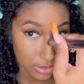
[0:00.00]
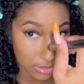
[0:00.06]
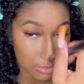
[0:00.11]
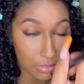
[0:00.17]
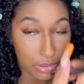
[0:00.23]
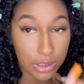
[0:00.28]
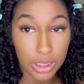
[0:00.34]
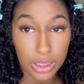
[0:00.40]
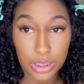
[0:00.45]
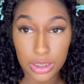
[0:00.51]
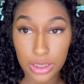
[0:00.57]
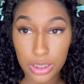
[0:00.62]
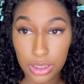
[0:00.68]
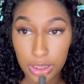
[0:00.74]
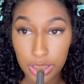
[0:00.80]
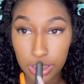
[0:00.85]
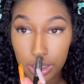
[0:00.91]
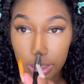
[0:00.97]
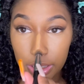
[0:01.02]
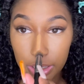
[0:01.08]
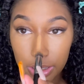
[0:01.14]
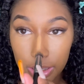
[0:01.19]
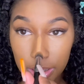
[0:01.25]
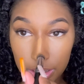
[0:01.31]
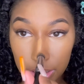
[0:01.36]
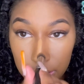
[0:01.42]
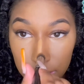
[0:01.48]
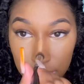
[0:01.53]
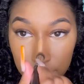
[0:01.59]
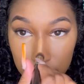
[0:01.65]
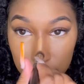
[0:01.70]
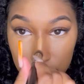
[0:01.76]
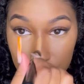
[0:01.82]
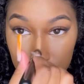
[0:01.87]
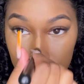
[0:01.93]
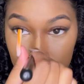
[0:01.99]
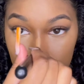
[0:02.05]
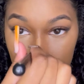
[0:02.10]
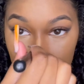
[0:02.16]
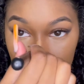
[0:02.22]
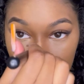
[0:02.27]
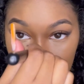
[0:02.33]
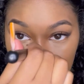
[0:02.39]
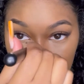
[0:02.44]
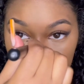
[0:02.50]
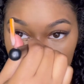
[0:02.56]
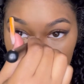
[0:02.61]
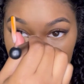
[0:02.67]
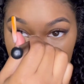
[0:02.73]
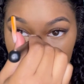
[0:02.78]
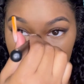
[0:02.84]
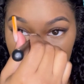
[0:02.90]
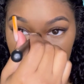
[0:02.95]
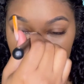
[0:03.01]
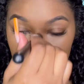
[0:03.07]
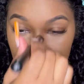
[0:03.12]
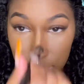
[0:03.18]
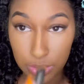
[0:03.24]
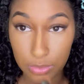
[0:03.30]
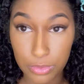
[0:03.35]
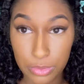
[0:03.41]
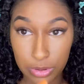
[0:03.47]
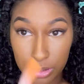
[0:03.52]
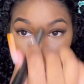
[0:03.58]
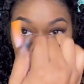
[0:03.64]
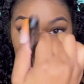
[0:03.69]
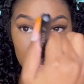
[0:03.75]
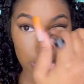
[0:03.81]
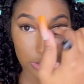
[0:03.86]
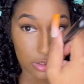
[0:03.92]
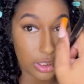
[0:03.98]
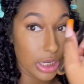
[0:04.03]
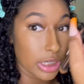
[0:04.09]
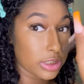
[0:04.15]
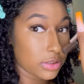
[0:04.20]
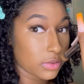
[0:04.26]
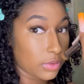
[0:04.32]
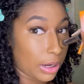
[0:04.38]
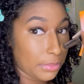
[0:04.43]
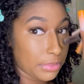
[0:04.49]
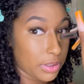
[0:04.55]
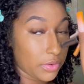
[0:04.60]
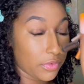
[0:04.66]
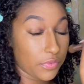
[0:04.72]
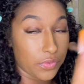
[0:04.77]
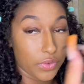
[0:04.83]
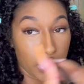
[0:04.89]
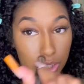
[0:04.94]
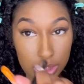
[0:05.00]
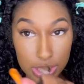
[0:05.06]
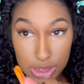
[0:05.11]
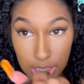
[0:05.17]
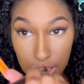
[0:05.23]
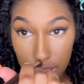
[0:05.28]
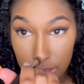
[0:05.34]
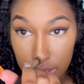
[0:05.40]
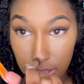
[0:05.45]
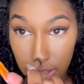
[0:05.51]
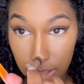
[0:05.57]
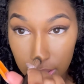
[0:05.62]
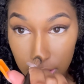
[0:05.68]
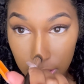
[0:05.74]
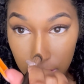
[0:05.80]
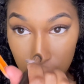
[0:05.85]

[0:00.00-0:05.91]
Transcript: blend it in with, I see I swiped it first and then